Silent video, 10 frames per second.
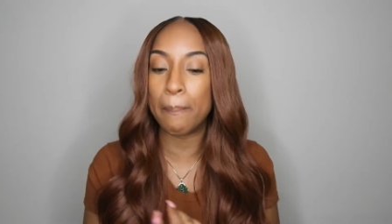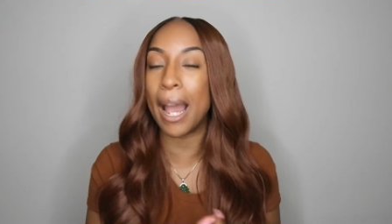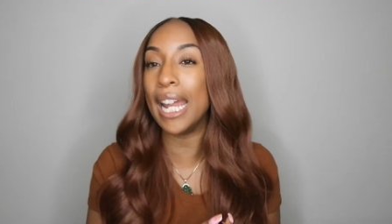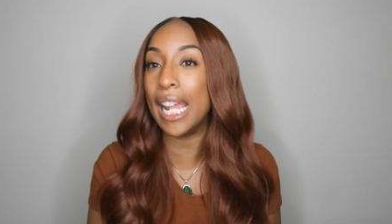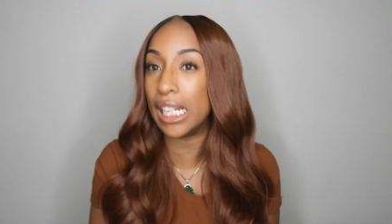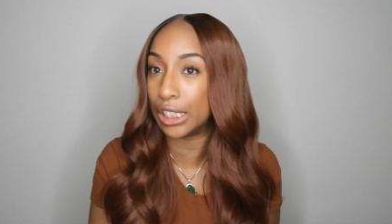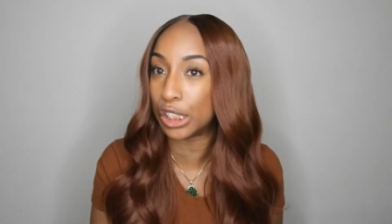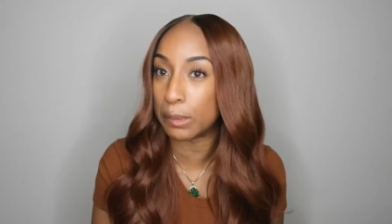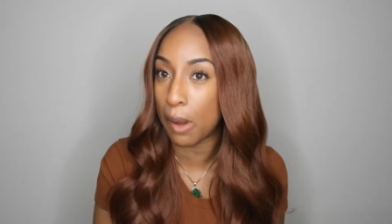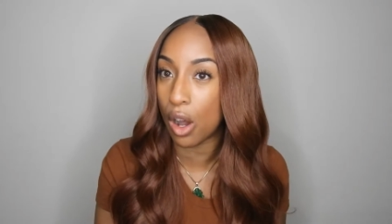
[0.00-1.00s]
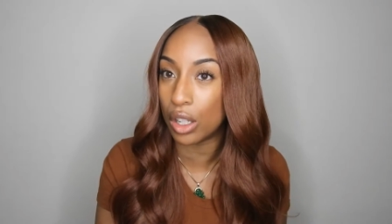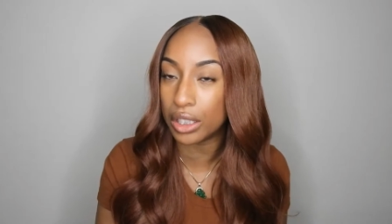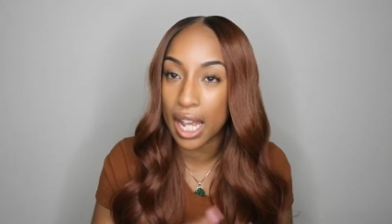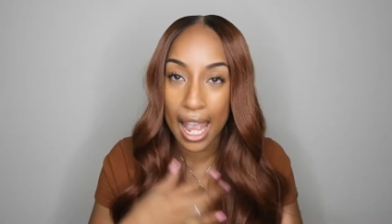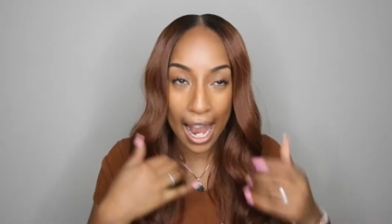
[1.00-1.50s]
My head is
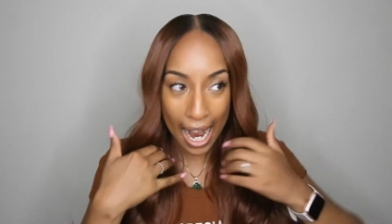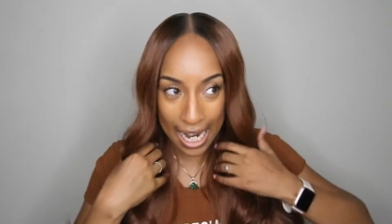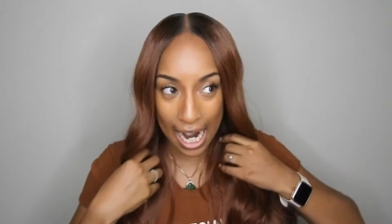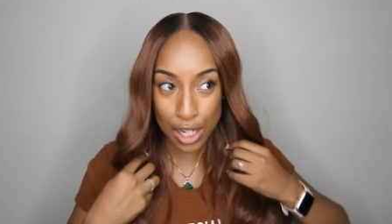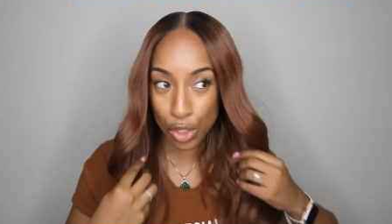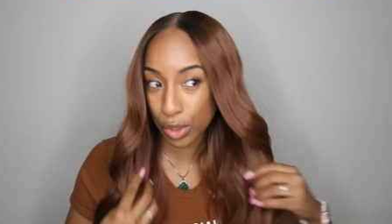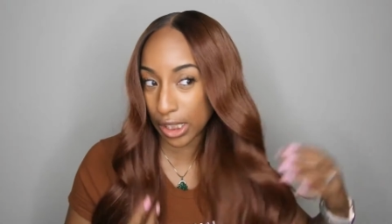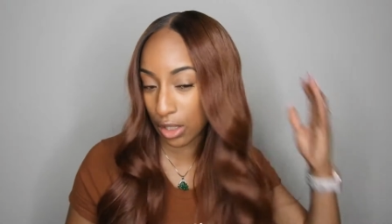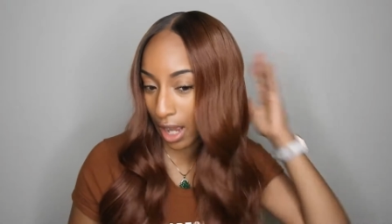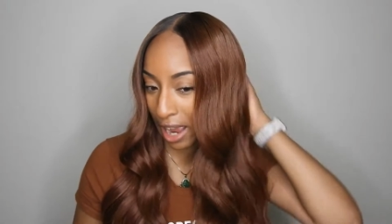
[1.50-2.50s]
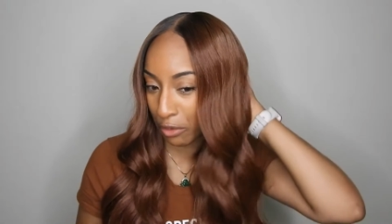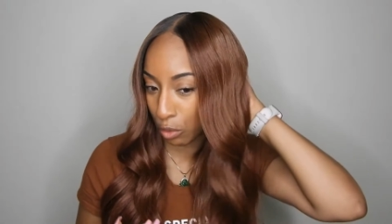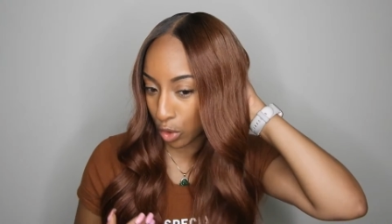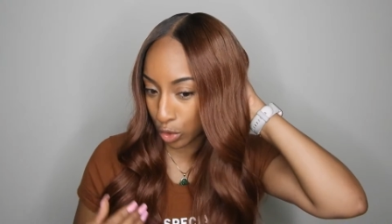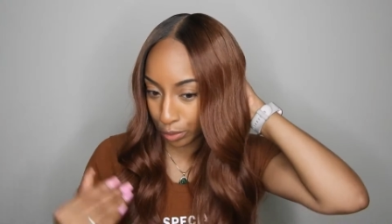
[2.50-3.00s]
small, and I do still
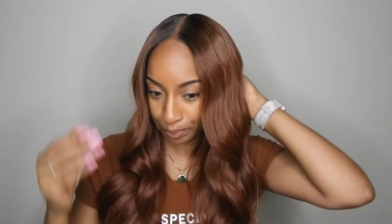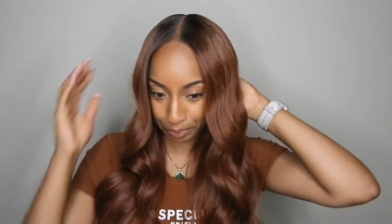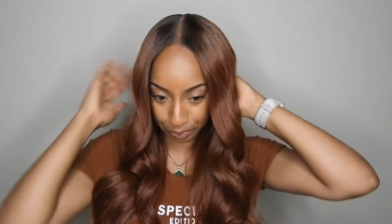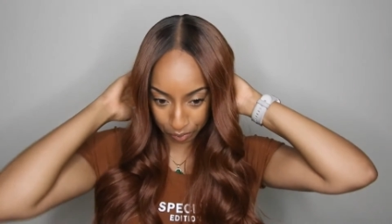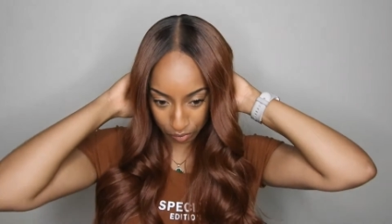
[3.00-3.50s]
have room.